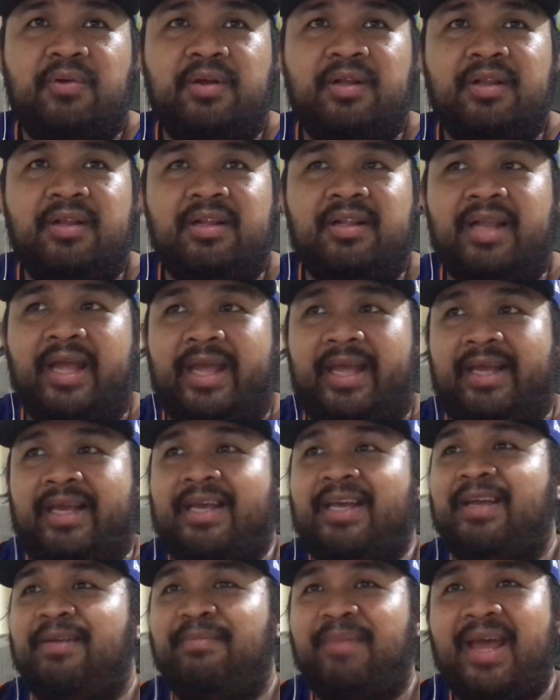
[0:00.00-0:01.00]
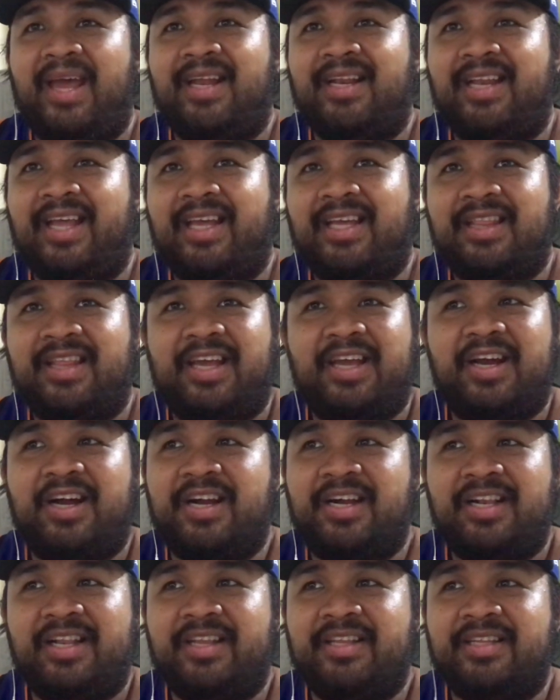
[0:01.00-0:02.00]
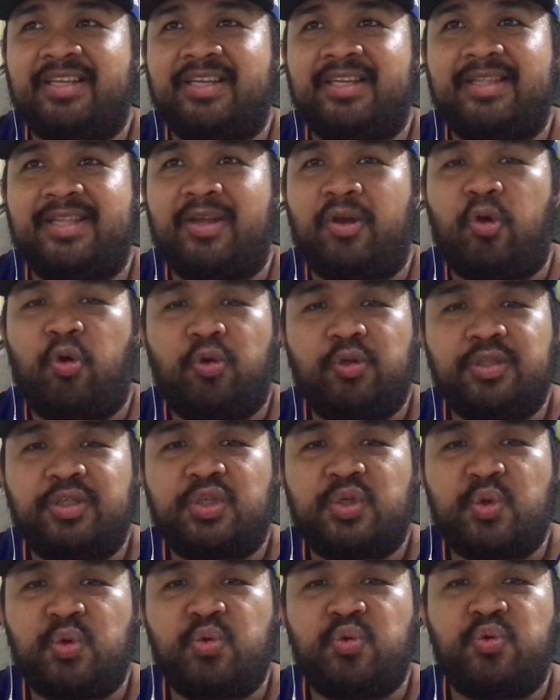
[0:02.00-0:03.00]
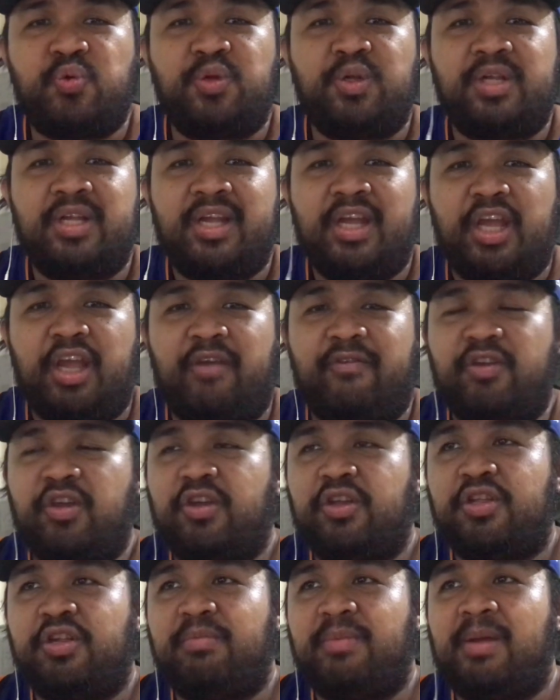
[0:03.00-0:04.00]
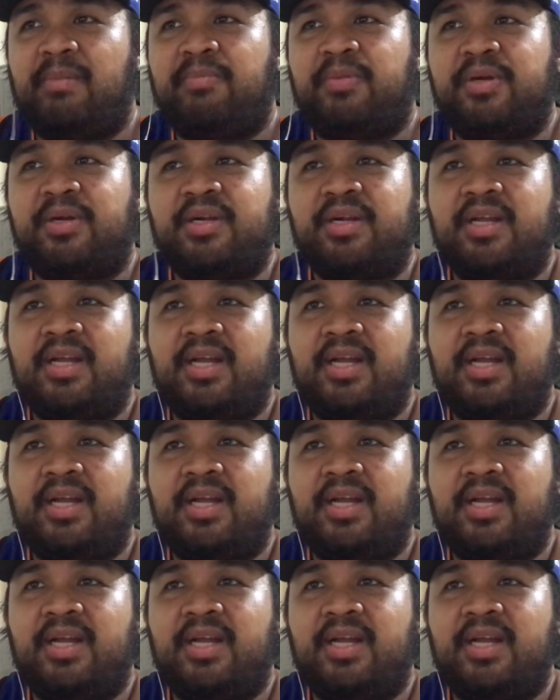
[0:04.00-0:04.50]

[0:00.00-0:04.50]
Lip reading: like, man, like they are the old school, if you could remember